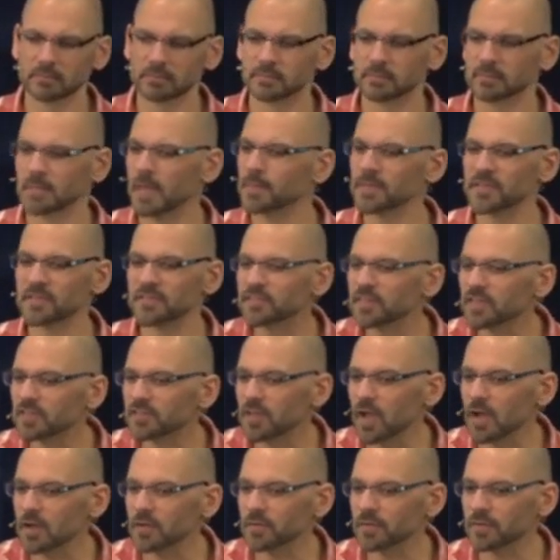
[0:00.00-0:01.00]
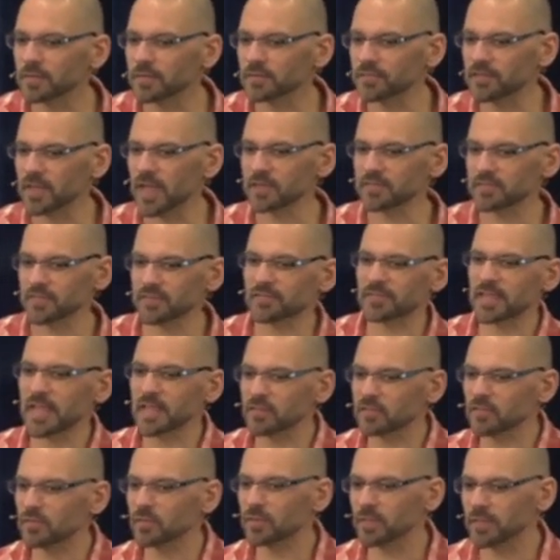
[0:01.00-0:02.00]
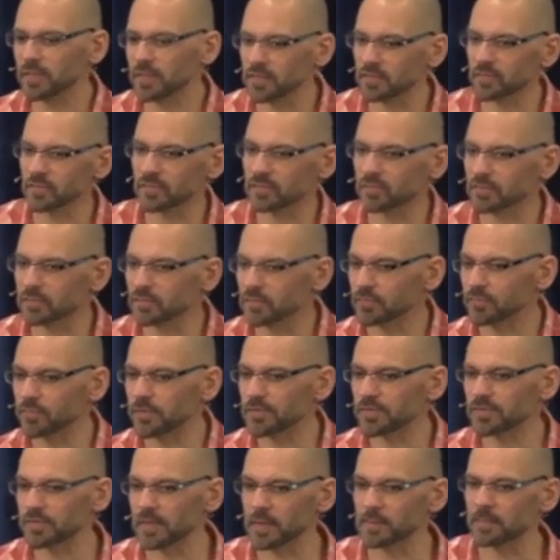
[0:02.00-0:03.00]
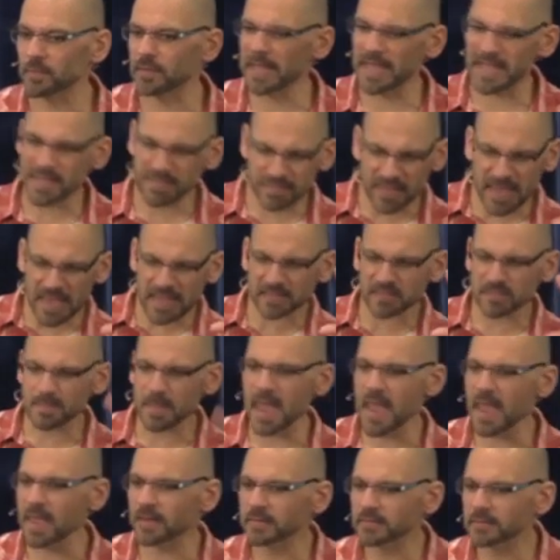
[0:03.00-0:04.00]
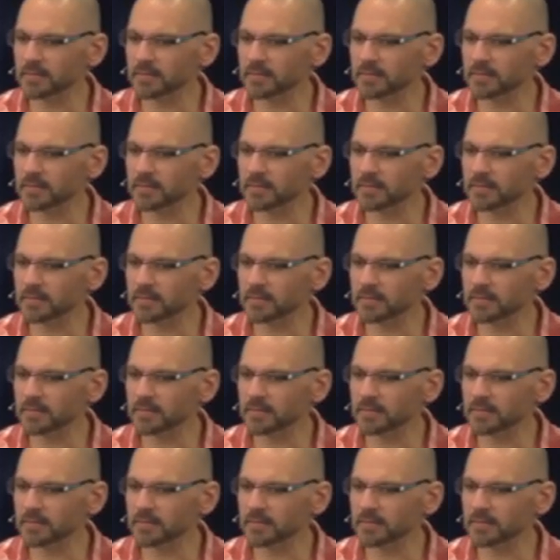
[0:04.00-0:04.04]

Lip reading: I'm at 600, and this guy says, take 2 of these. It's a free sample. Hey, thanks, man.